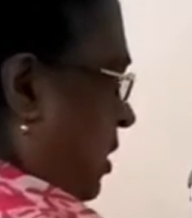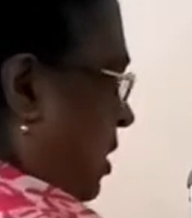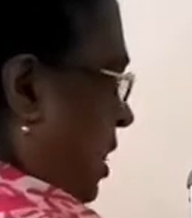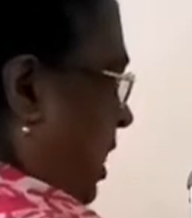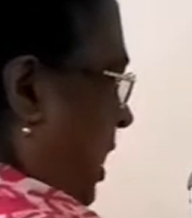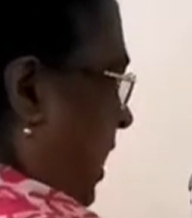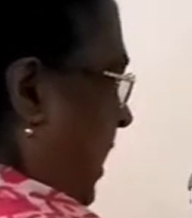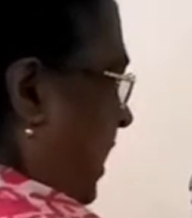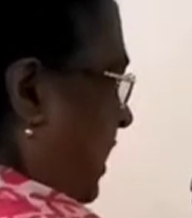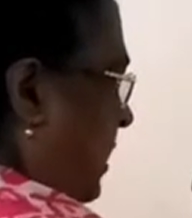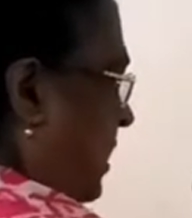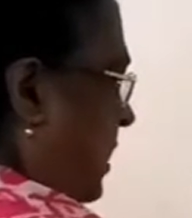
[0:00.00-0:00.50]

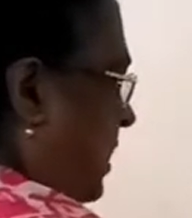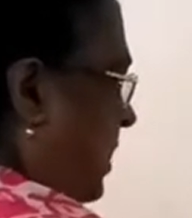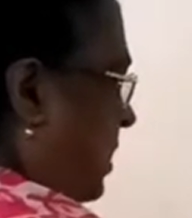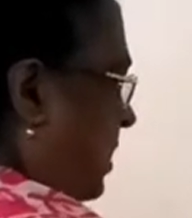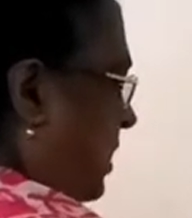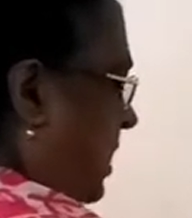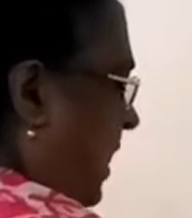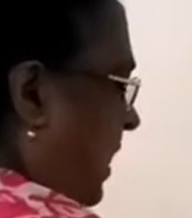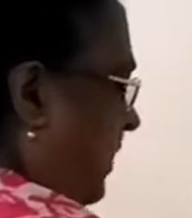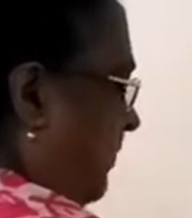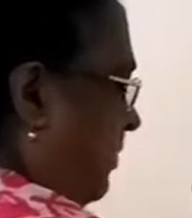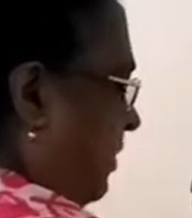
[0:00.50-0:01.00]
And here
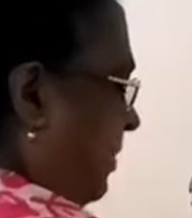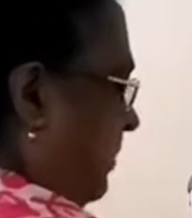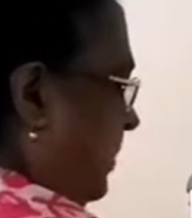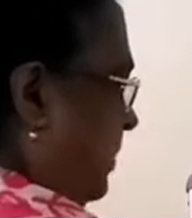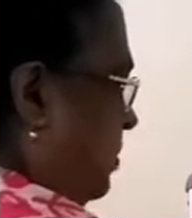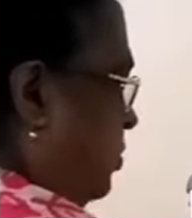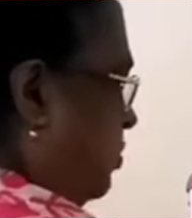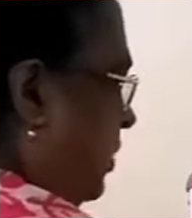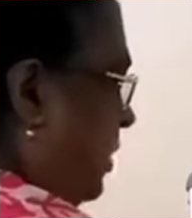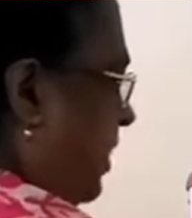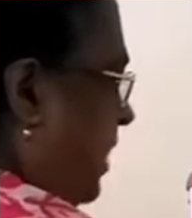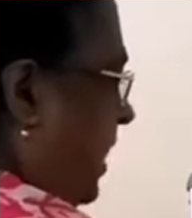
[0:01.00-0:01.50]
I will be,
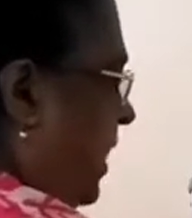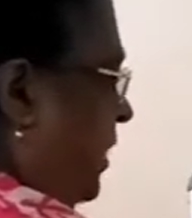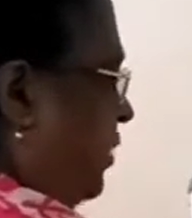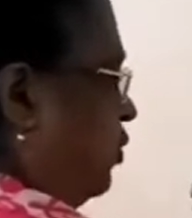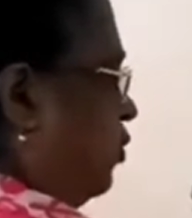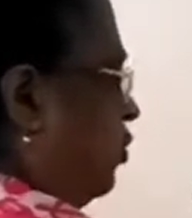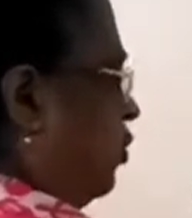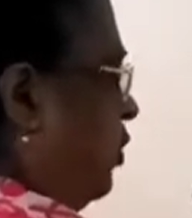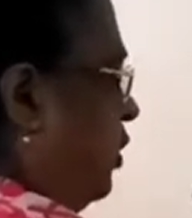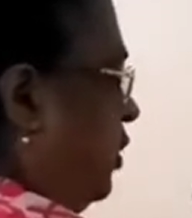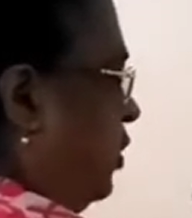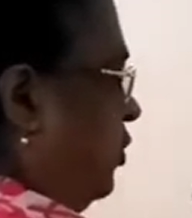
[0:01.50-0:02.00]
so
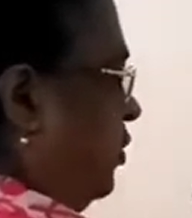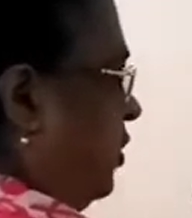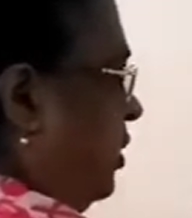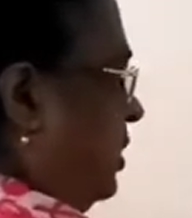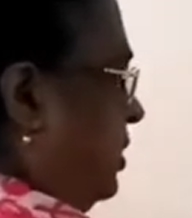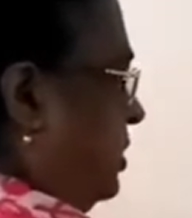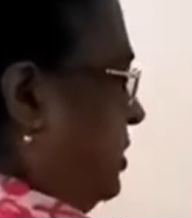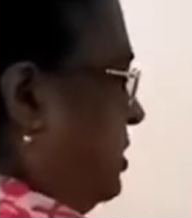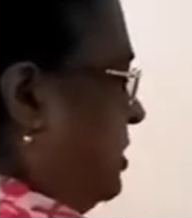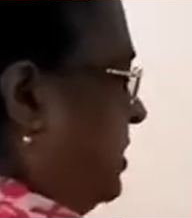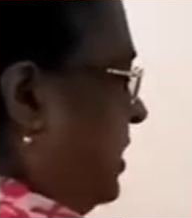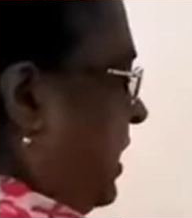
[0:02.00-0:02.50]
electrode you
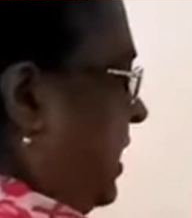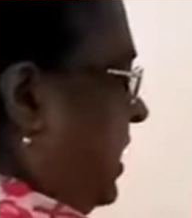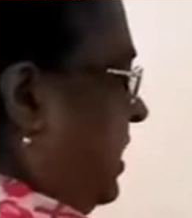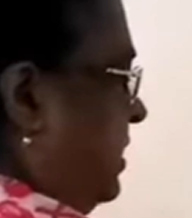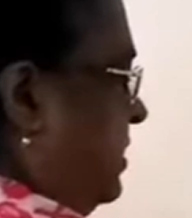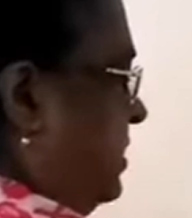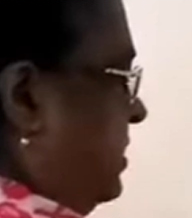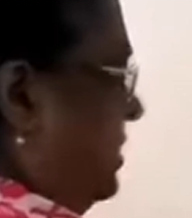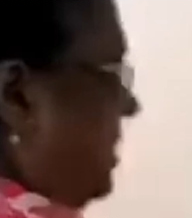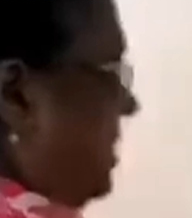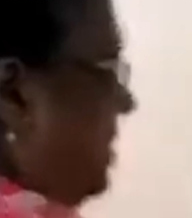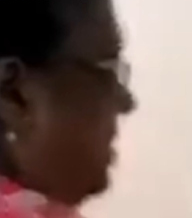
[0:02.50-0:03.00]
understand
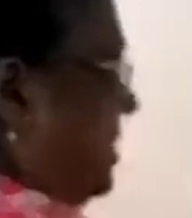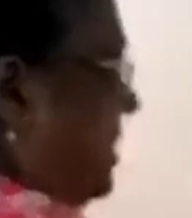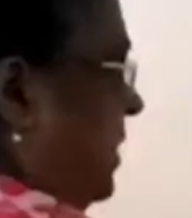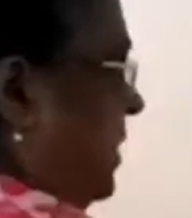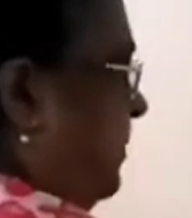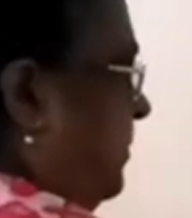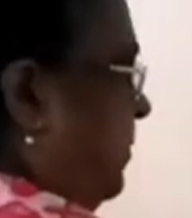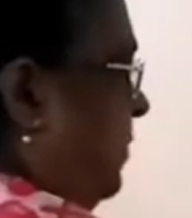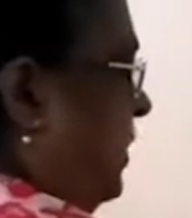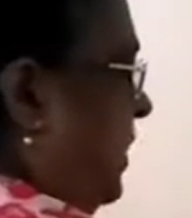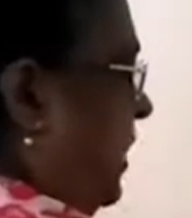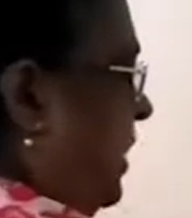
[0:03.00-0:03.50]
is this,
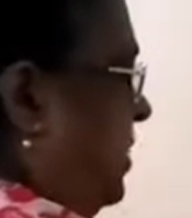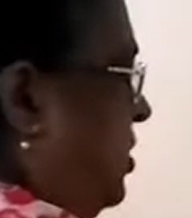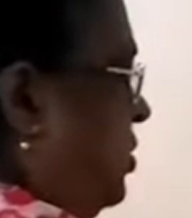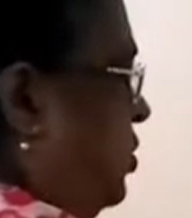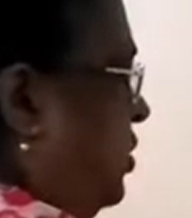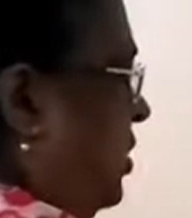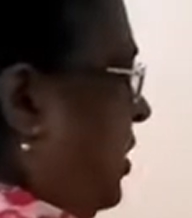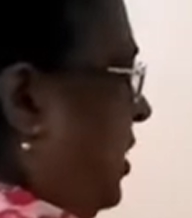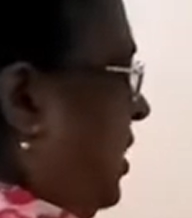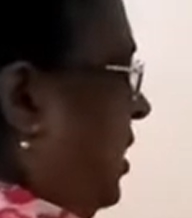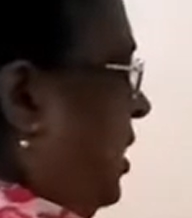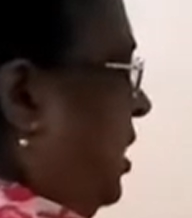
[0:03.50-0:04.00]
and
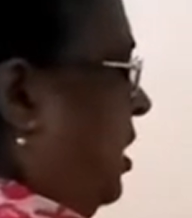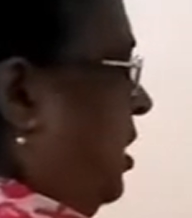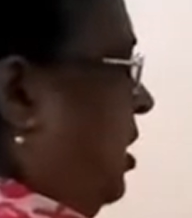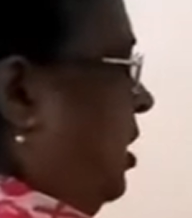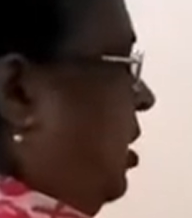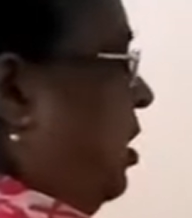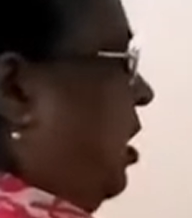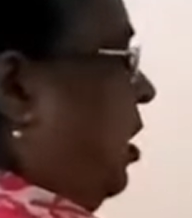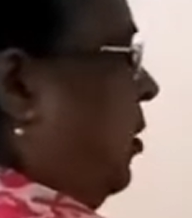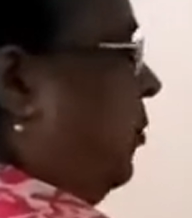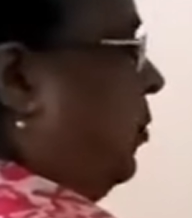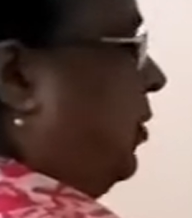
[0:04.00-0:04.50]
potential.
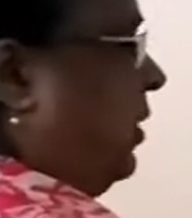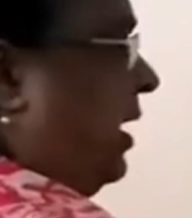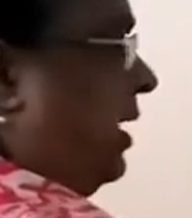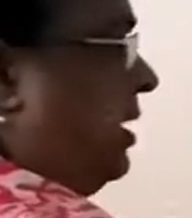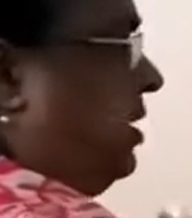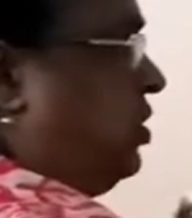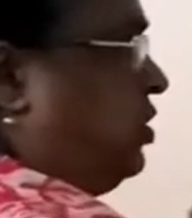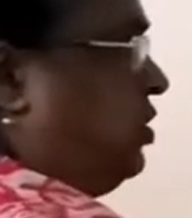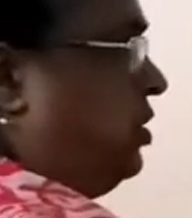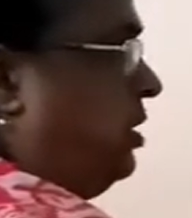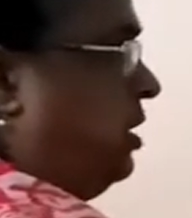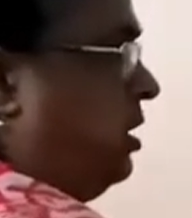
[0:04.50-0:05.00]

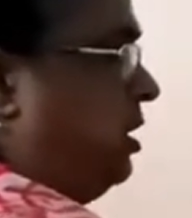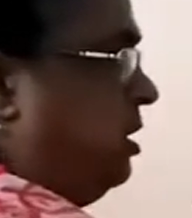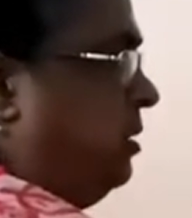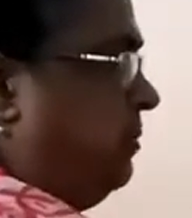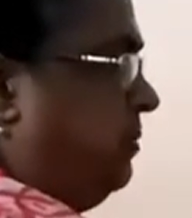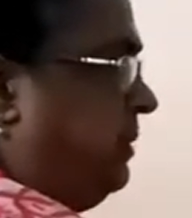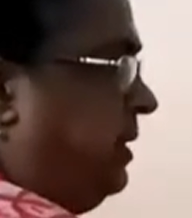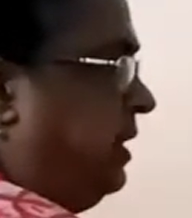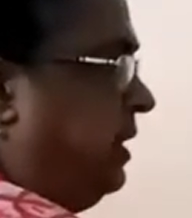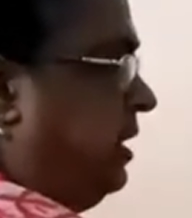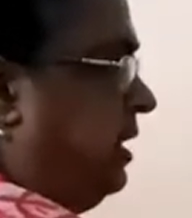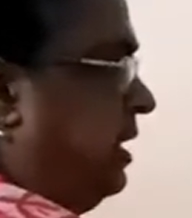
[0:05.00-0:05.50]
Potential
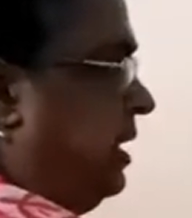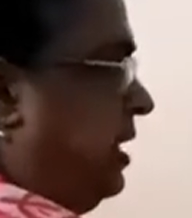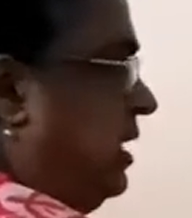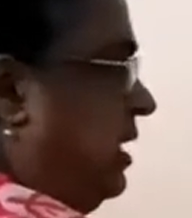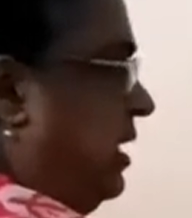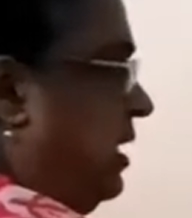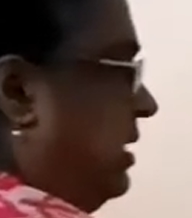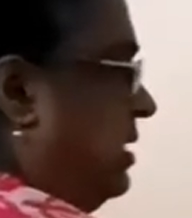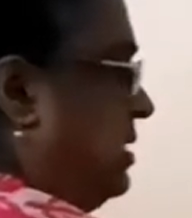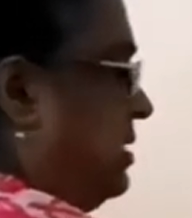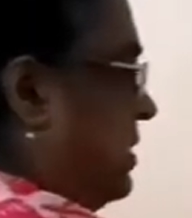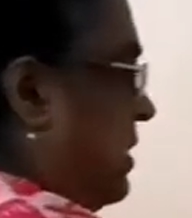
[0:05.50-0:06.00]
meaning
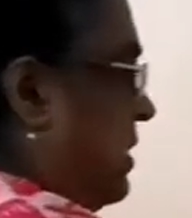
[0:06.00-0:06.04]
is